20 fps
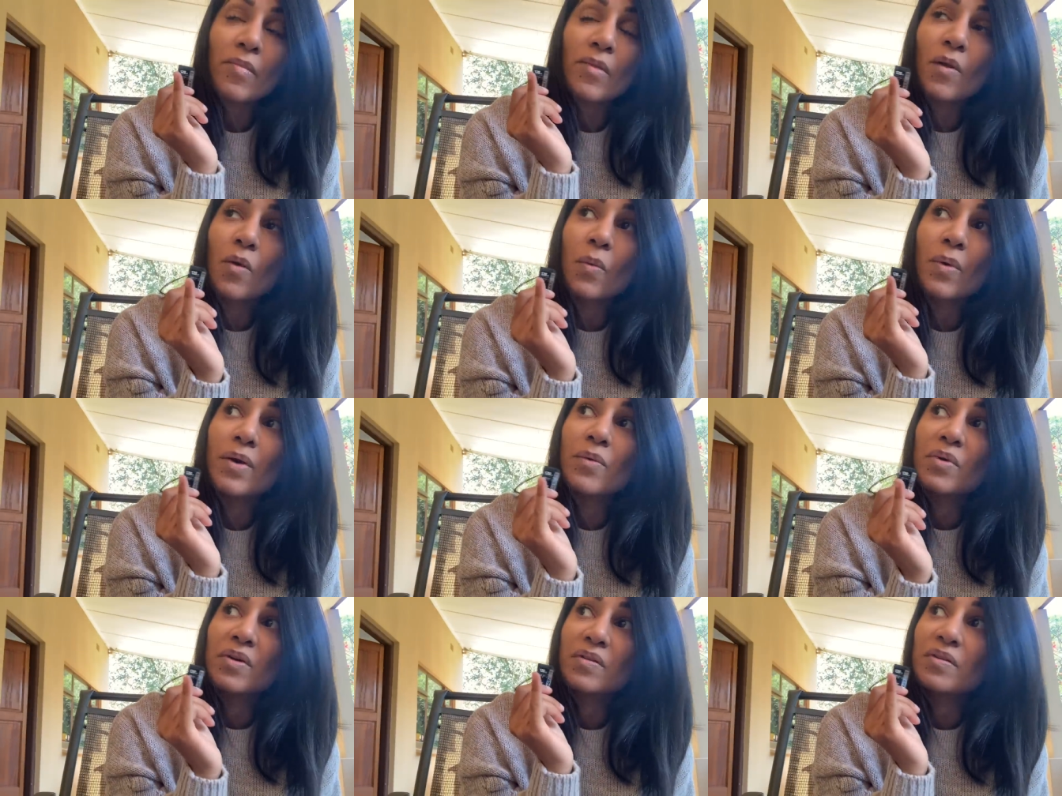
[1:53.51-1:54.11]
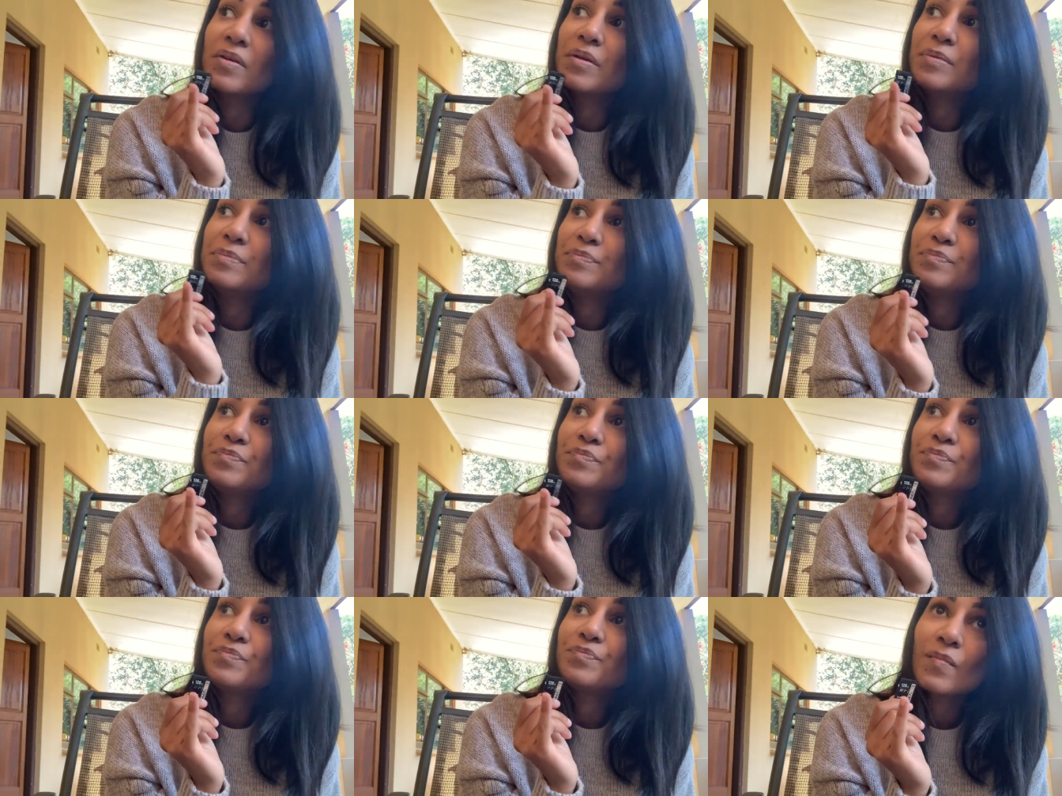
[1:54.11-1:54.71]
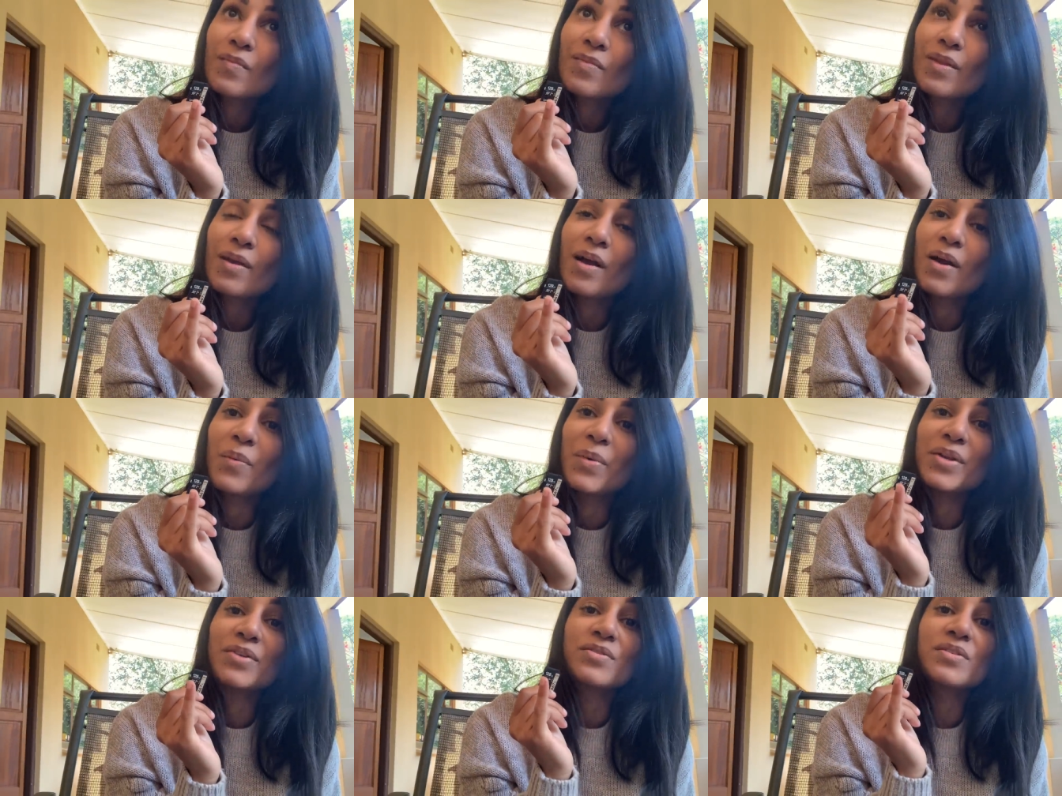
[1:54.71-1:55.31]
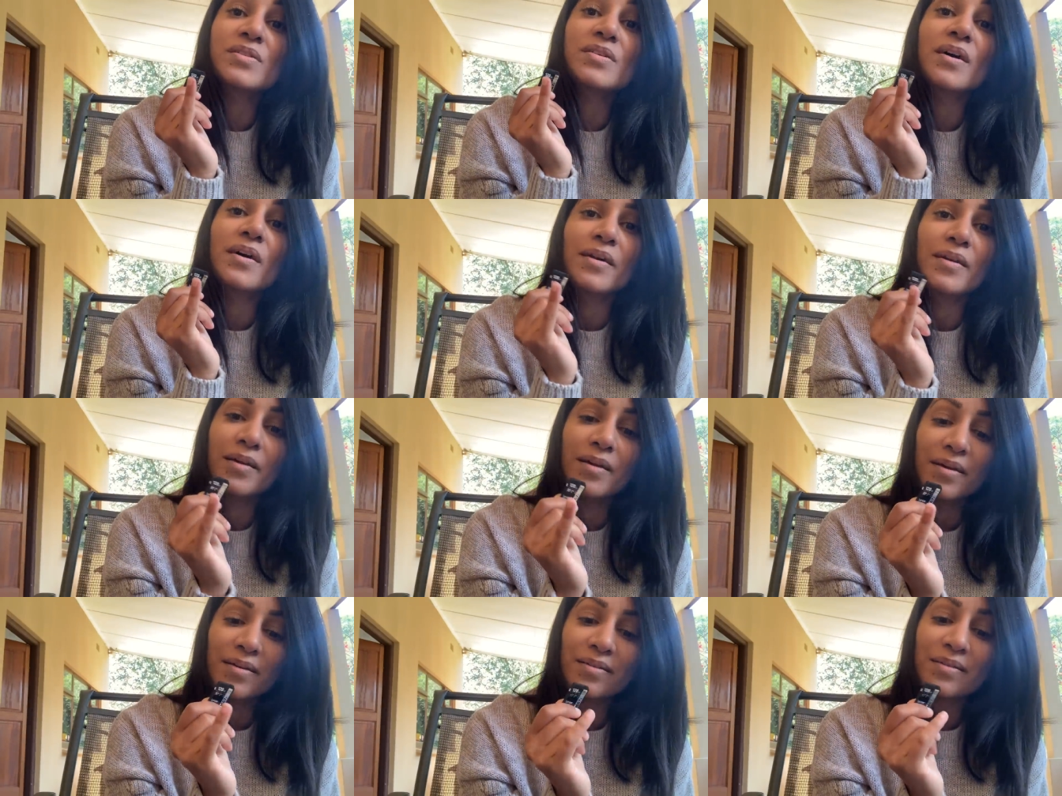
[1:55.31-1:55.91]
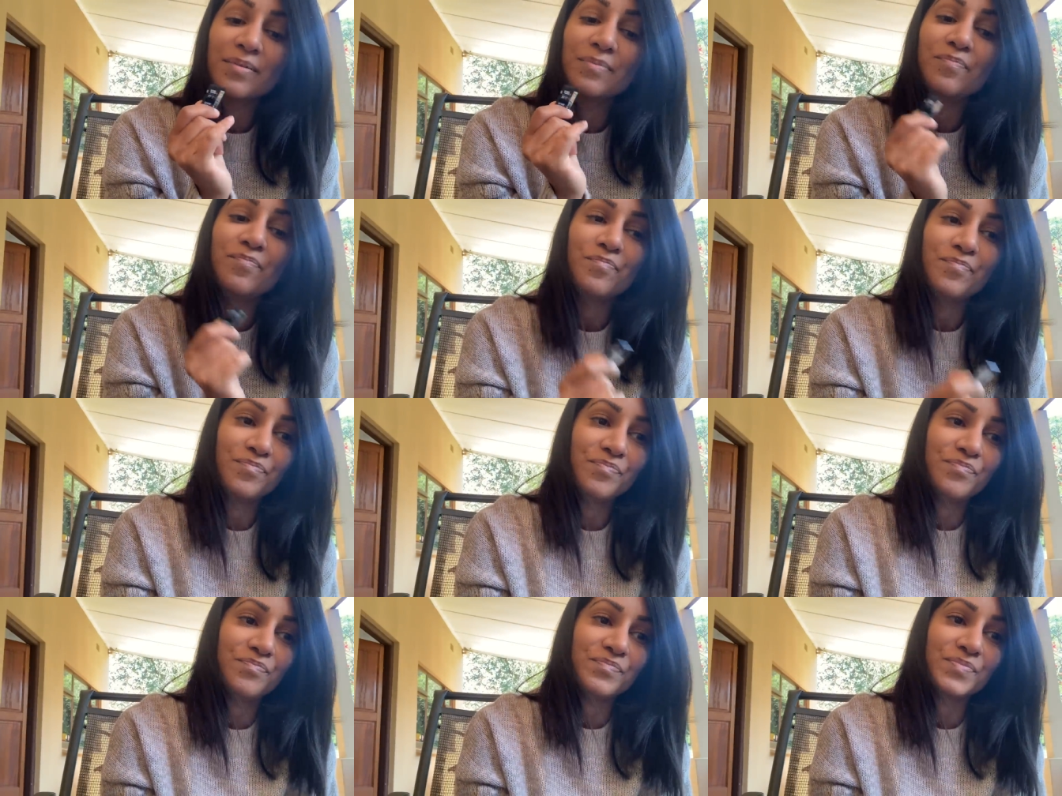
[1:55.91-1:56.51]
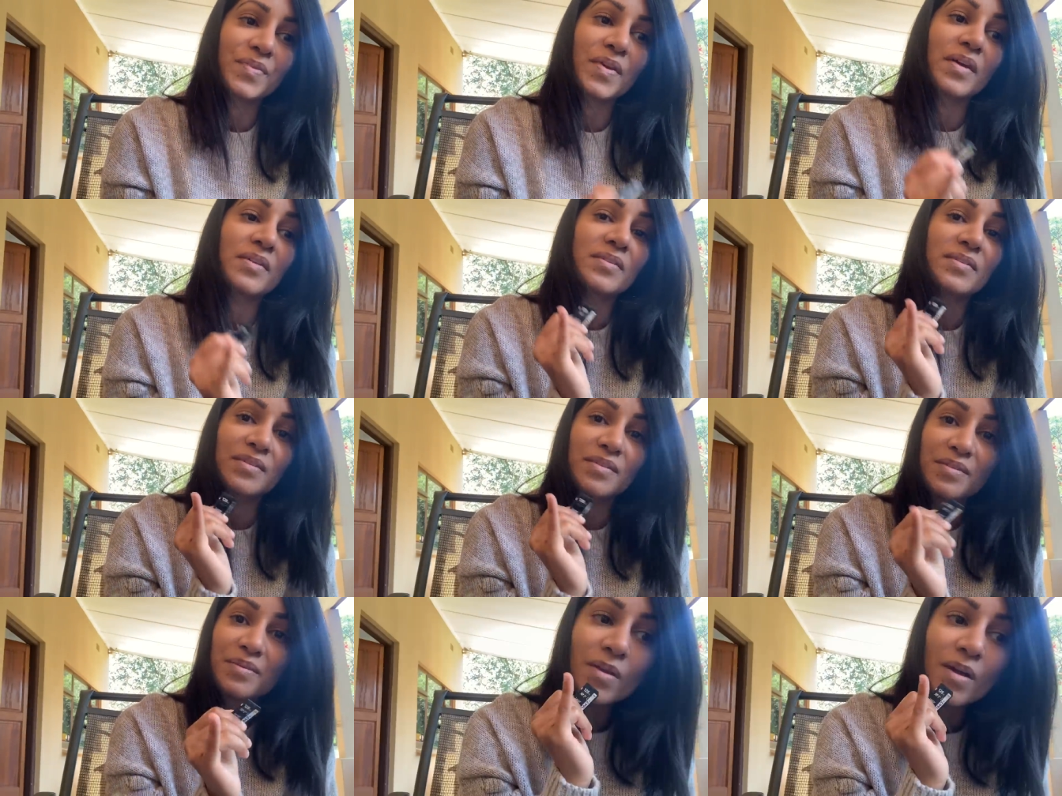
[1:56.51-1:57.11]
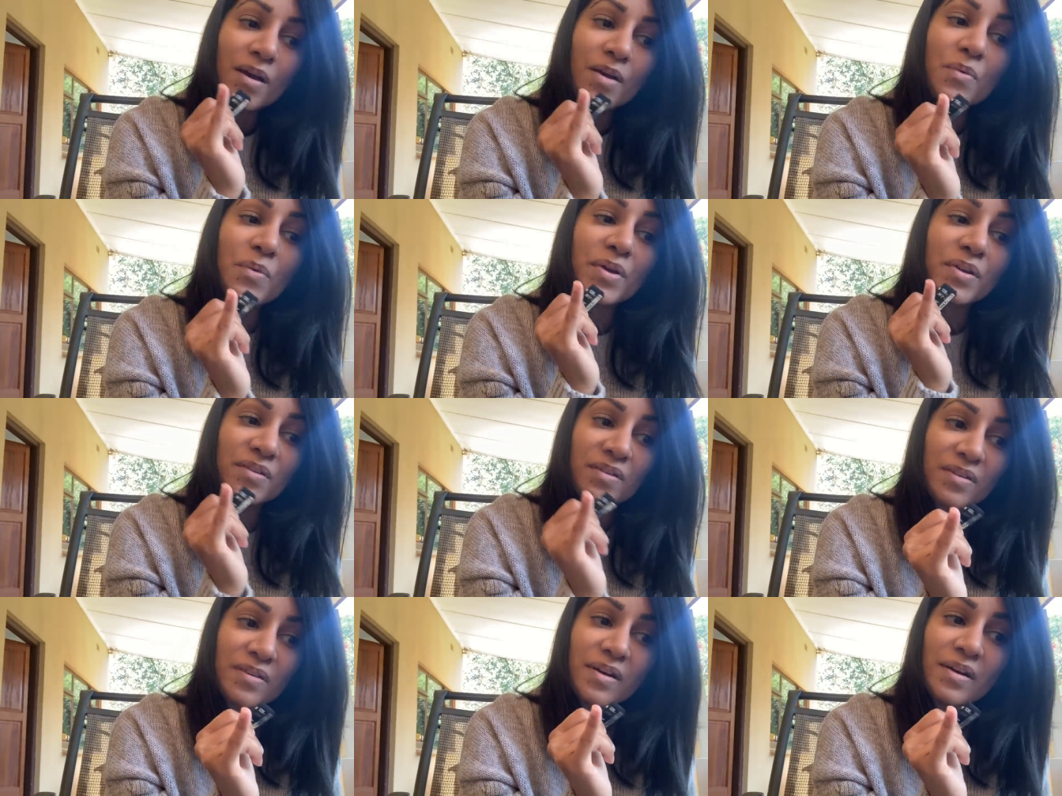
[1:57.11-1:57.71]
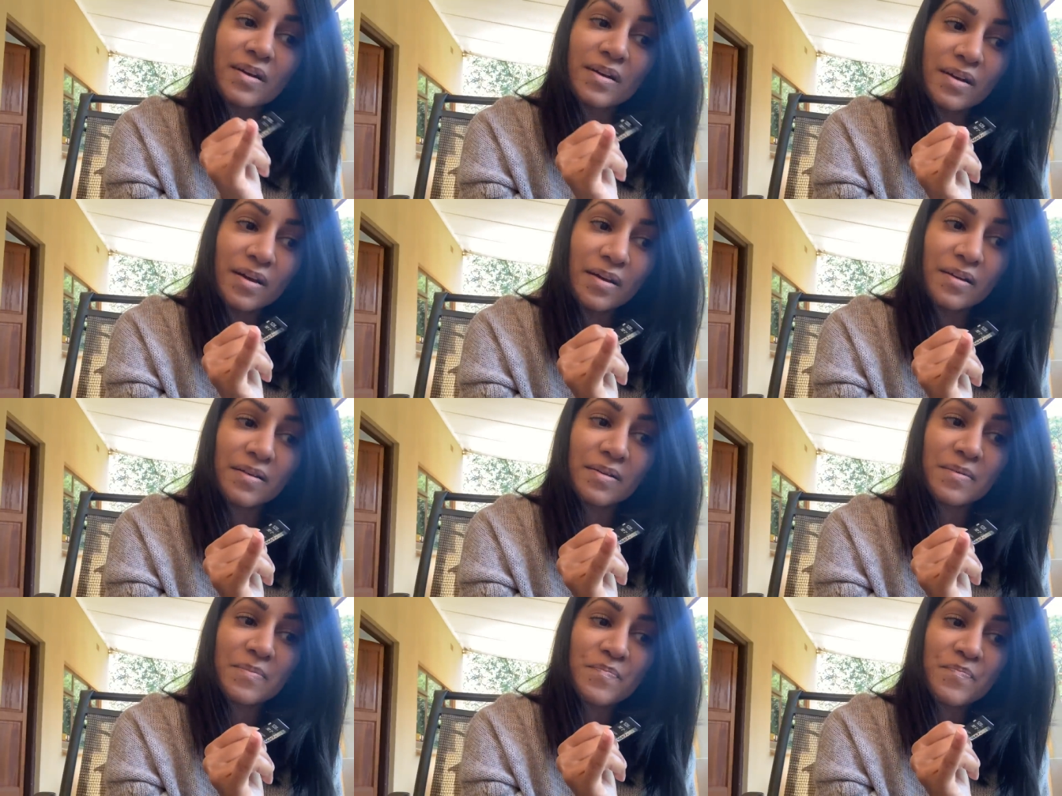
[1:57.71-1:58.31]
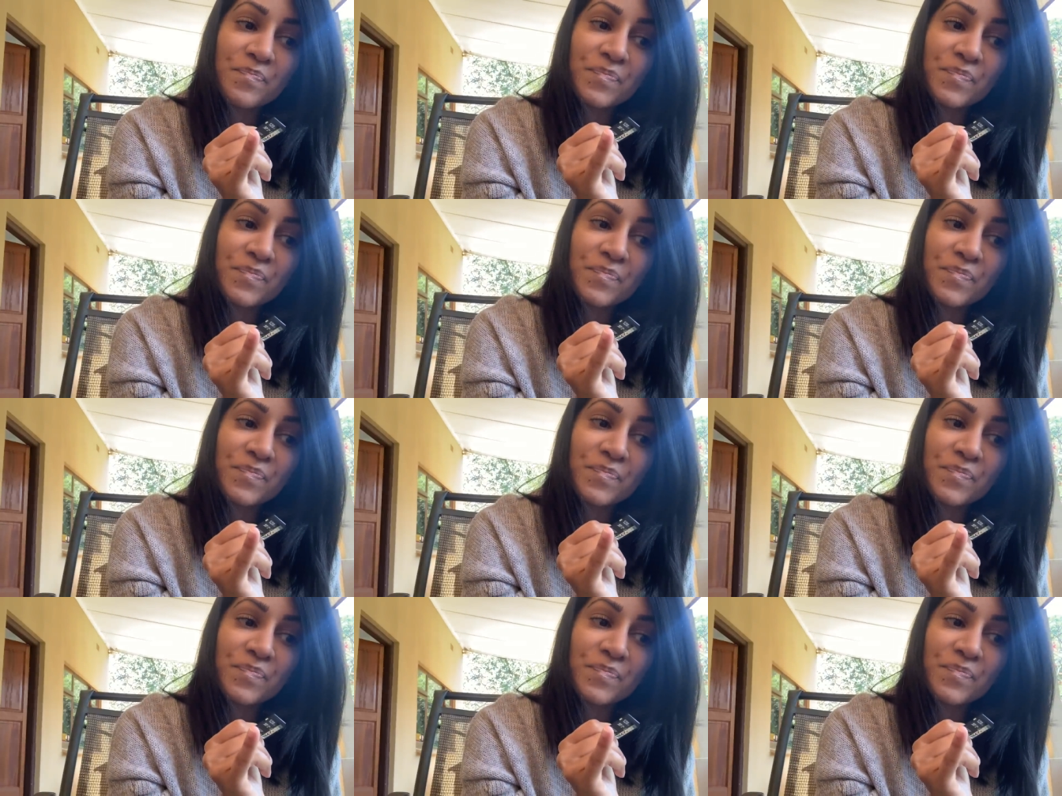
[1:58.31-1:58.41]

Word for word: Where was it? I went to Thailand. That's it. I went to Thailand.